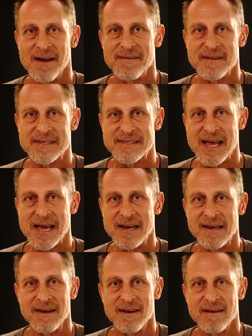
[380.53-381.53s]
that's
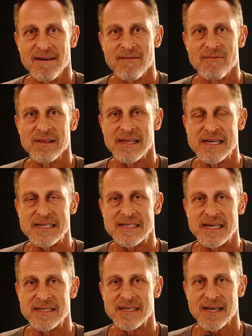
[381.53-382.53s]
then
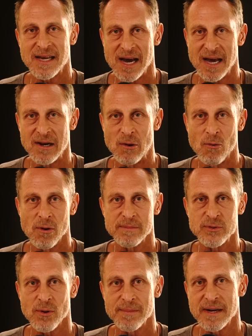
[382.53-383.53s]
released into the gut or
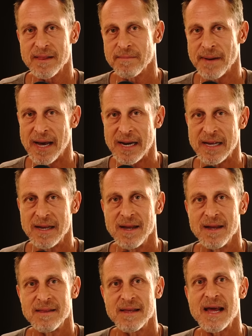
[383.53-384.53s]
absorbed into the body
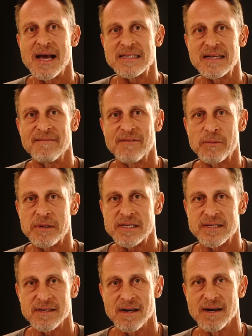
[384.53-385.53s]
that has an
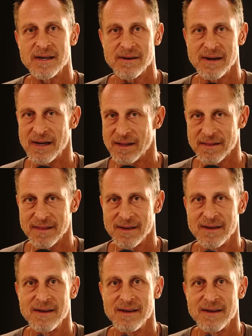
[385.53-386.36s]
influence on your health.